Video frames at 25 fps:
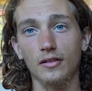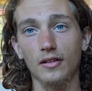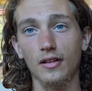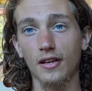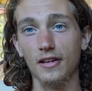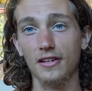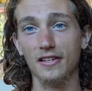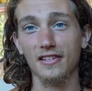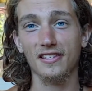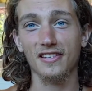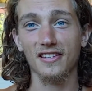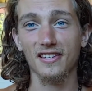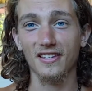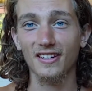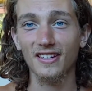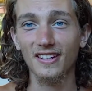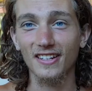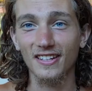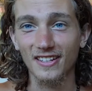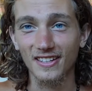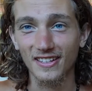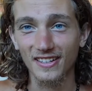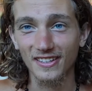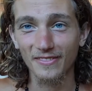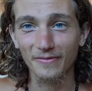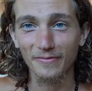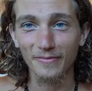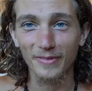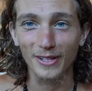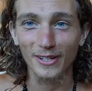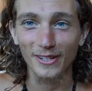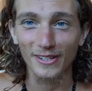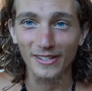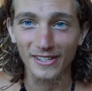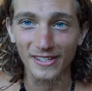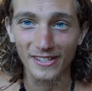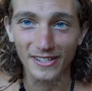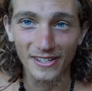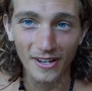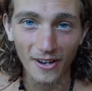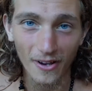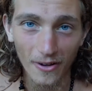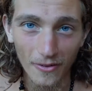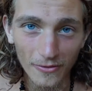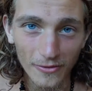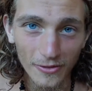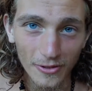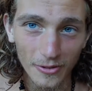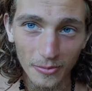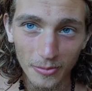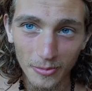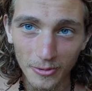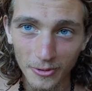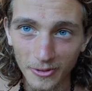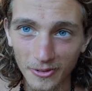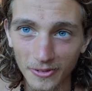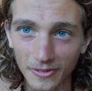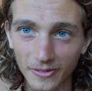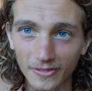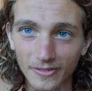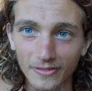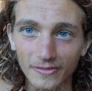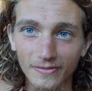I sit in it because it's comfortable.